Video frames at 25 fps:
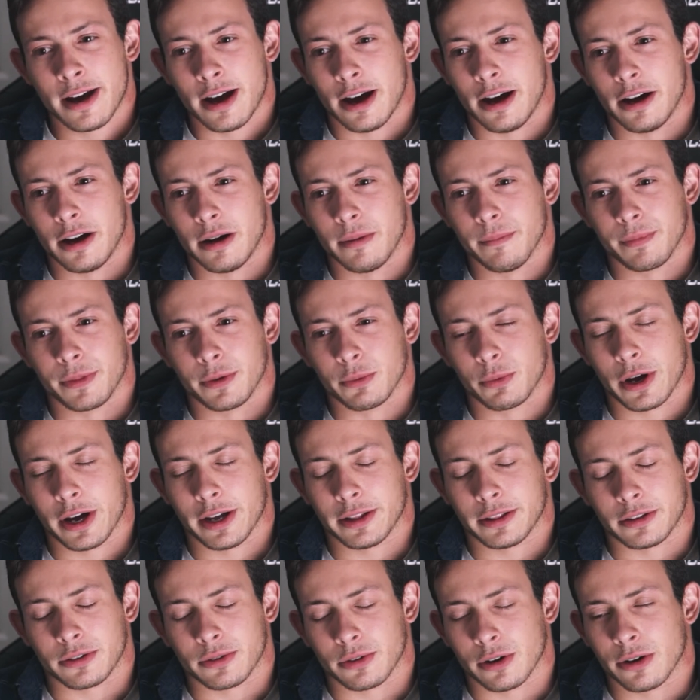we had
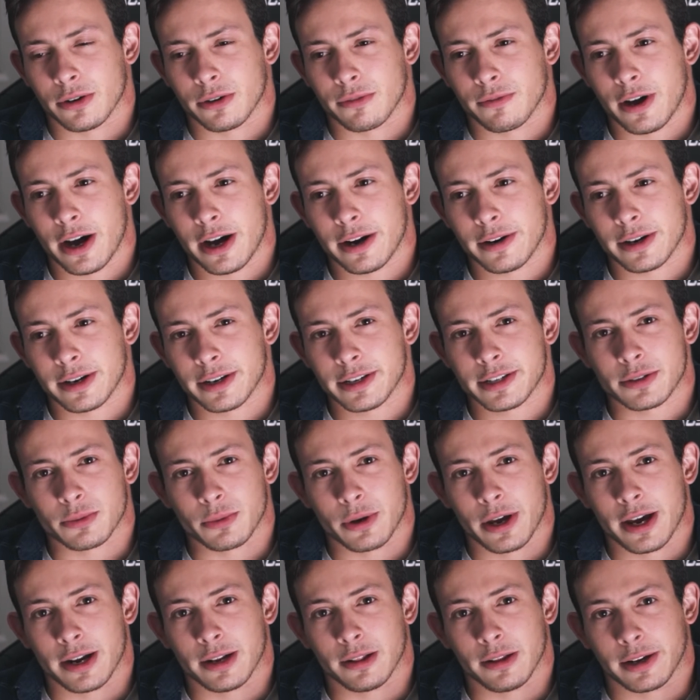the coronavirus, we
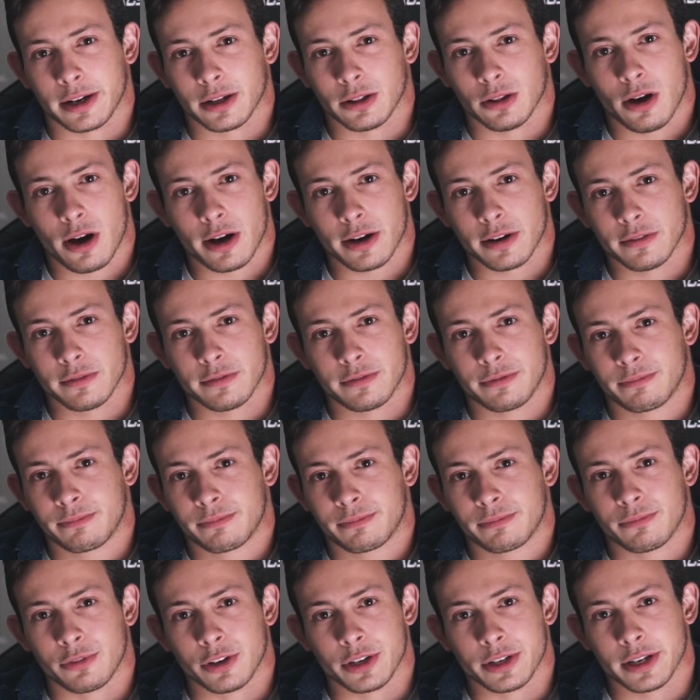had like a lot of
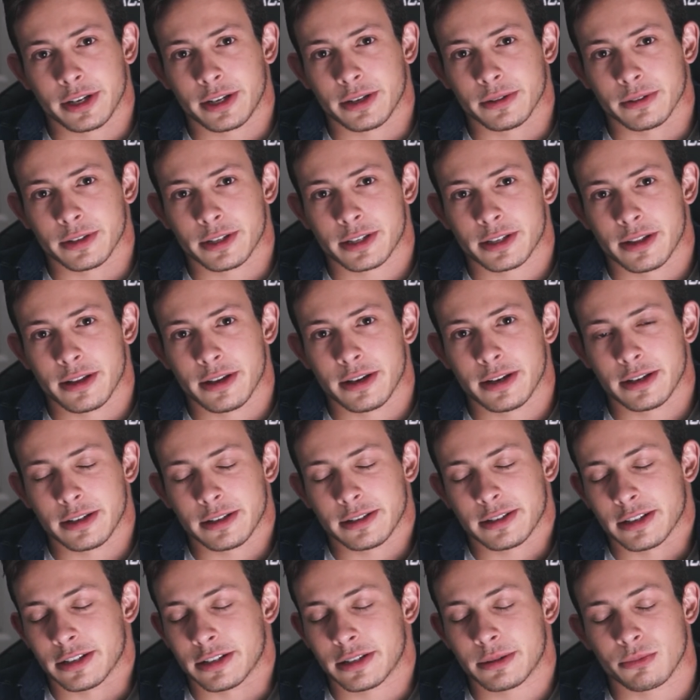ridiculous
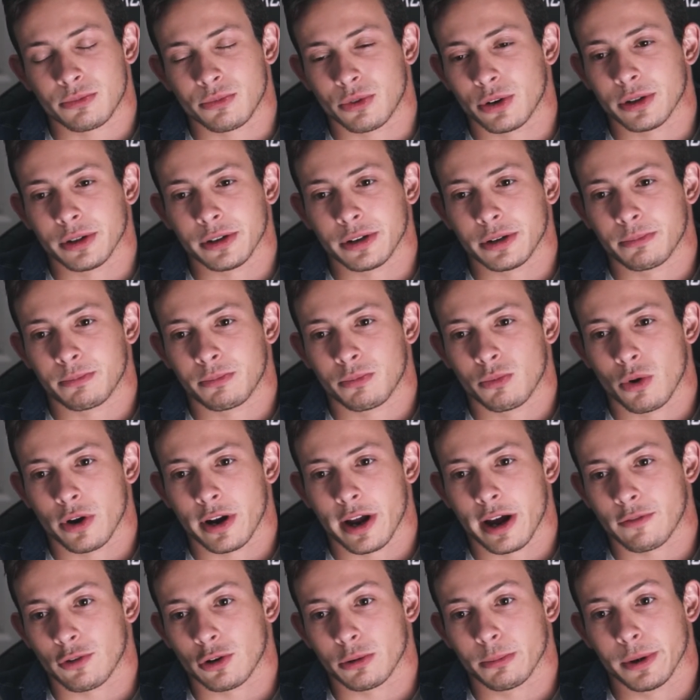things. It's really
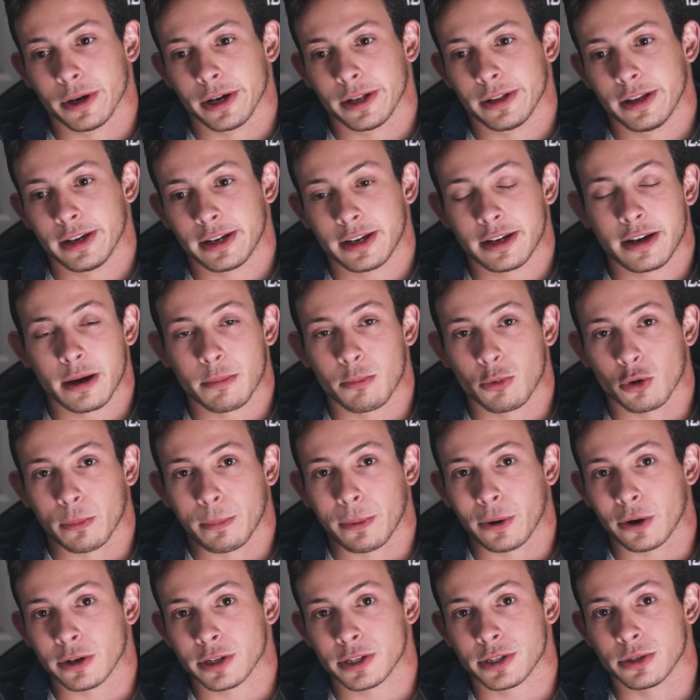whatever, but it can get more
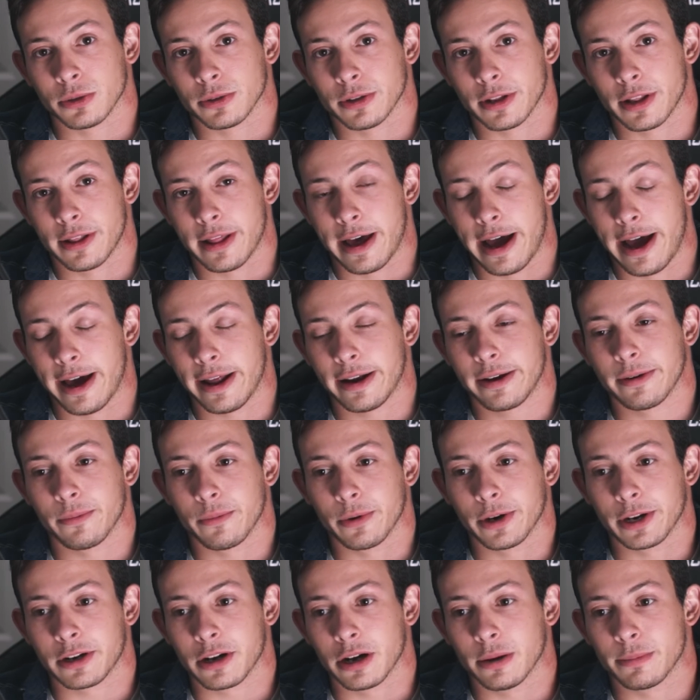personal than that
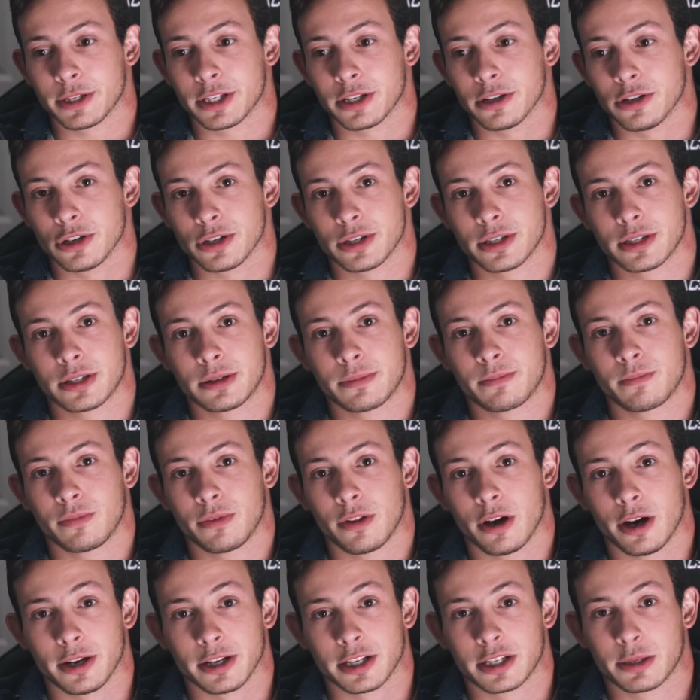when it comes to just
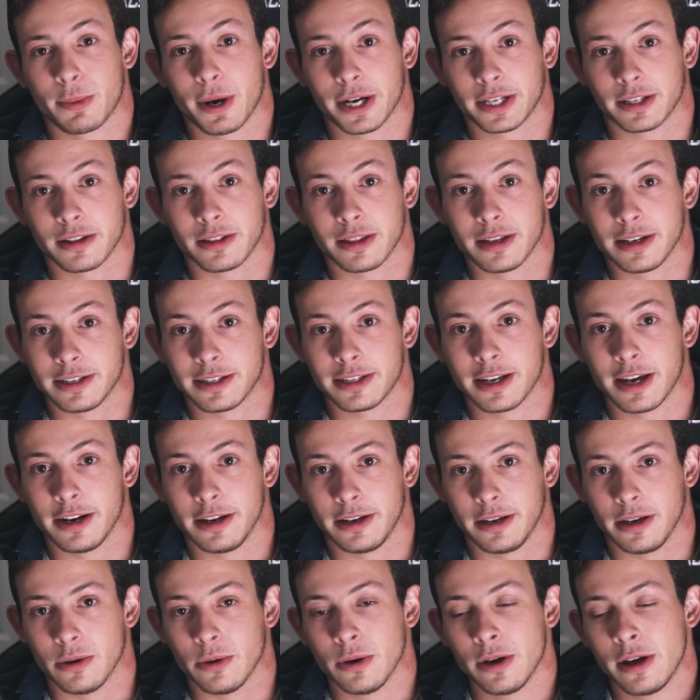unexpected things hitting
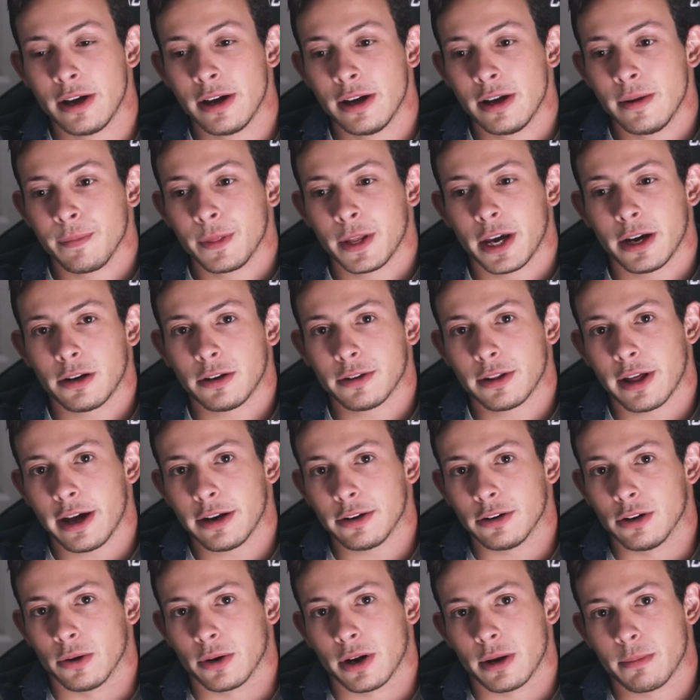you. And on that
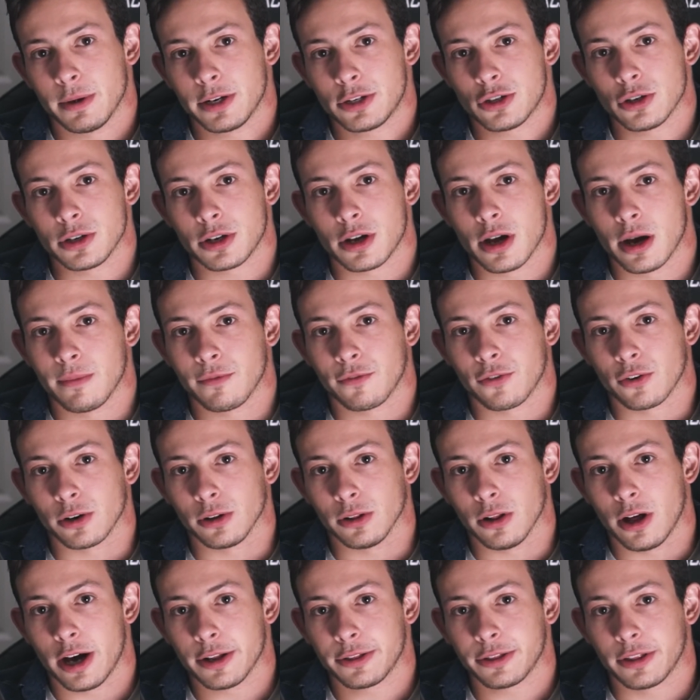note, I mentioned comfort a
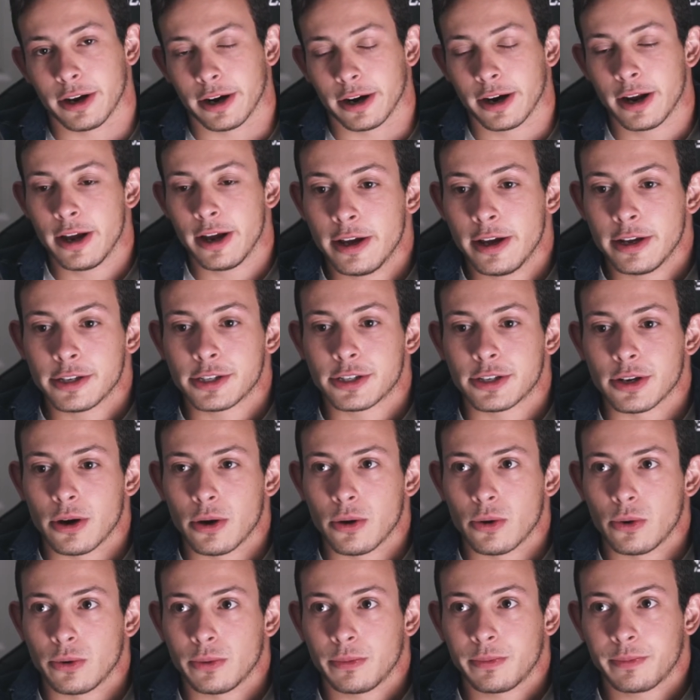lot there.
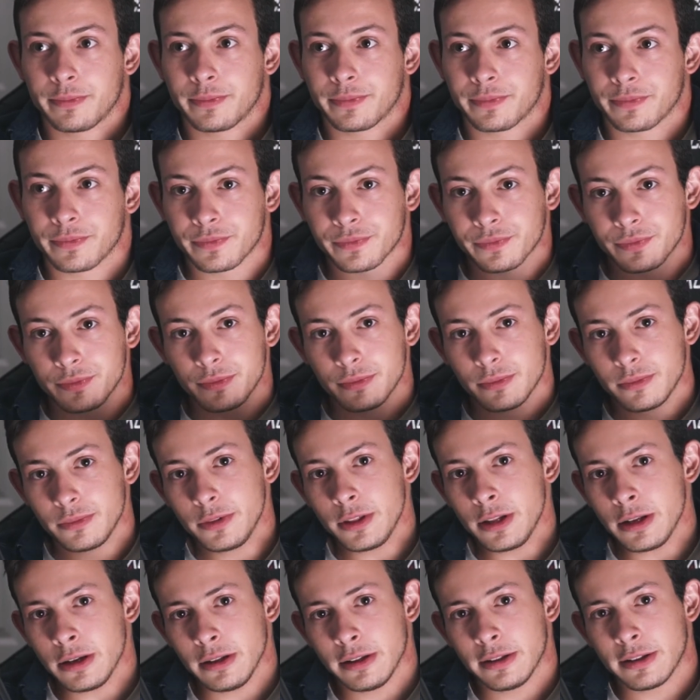So
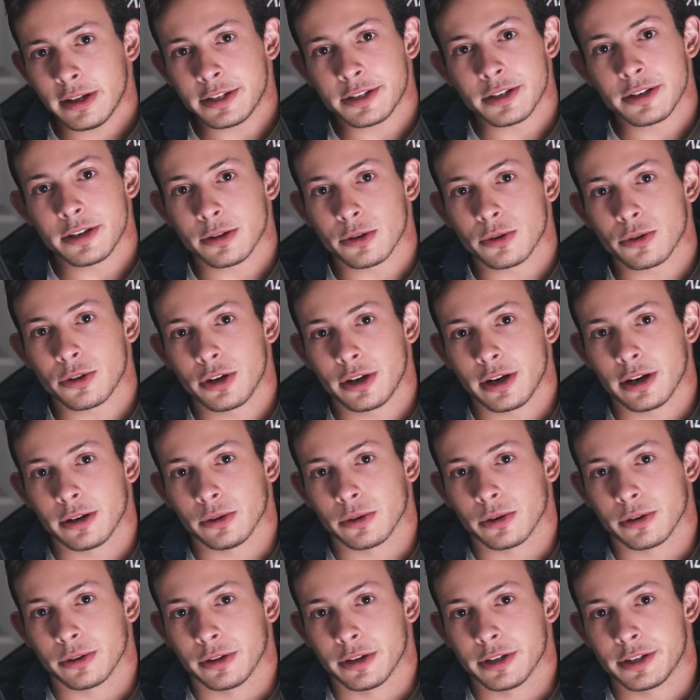that's another thing I
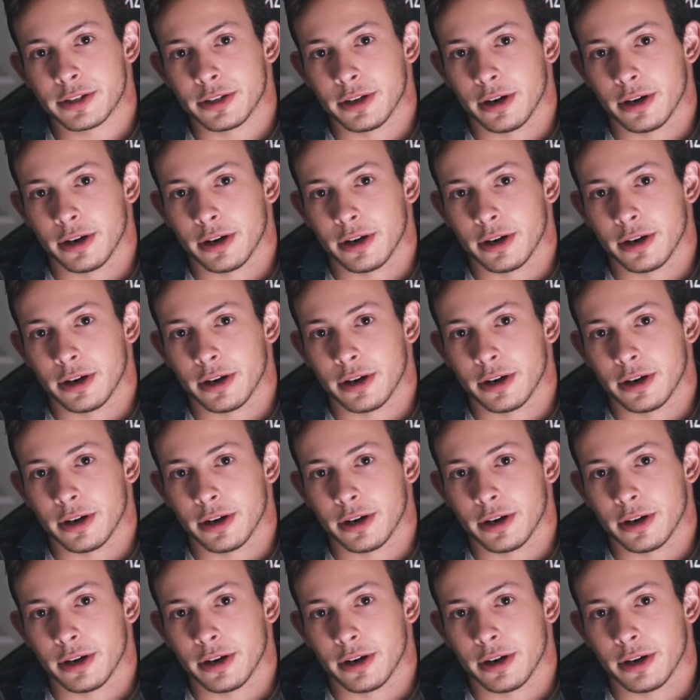learned this